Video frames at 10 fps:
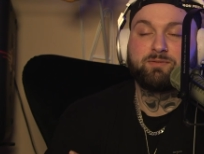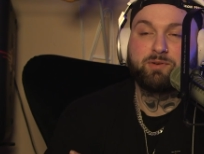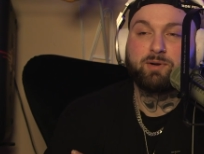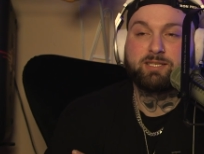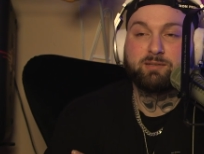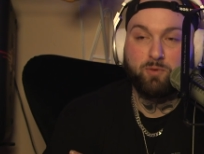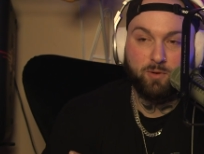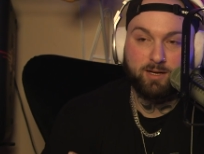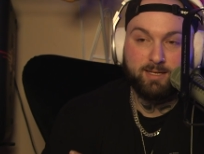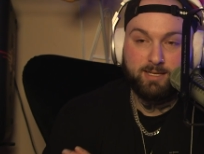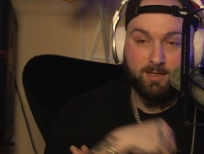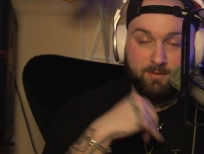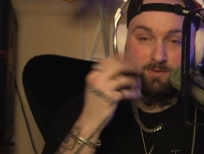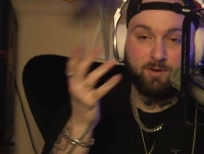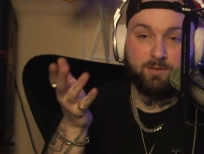If you want to support
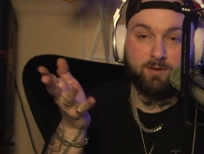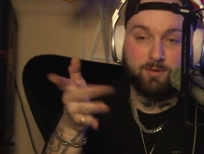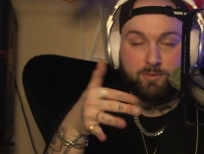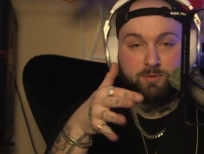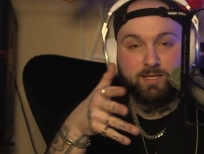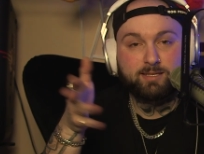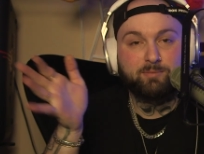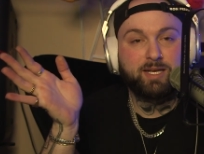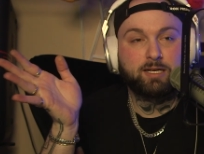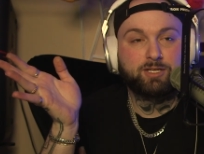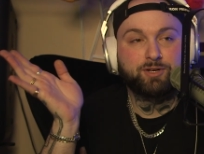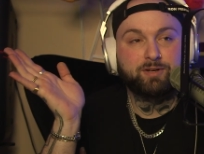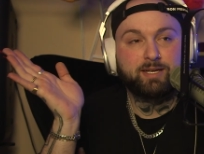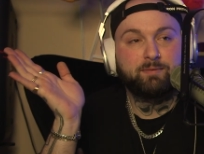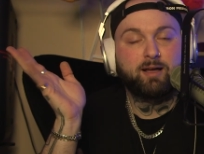further through this comedic journey,